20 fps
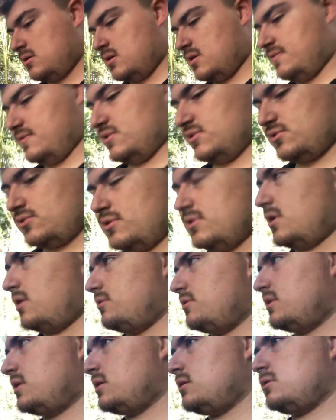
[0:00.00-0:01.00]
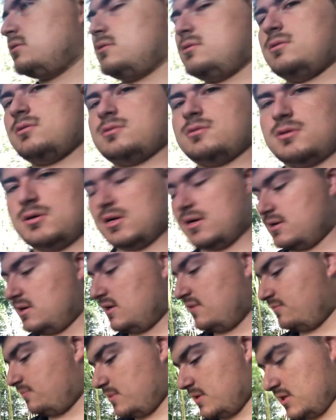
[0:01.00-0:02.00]
I've enjoyed owning it. I
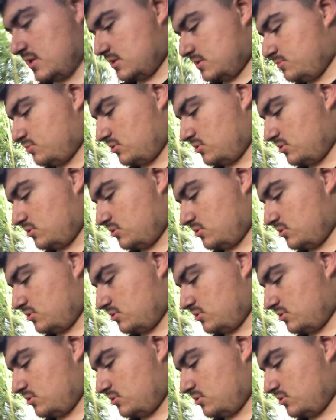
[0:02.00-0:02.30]
love being its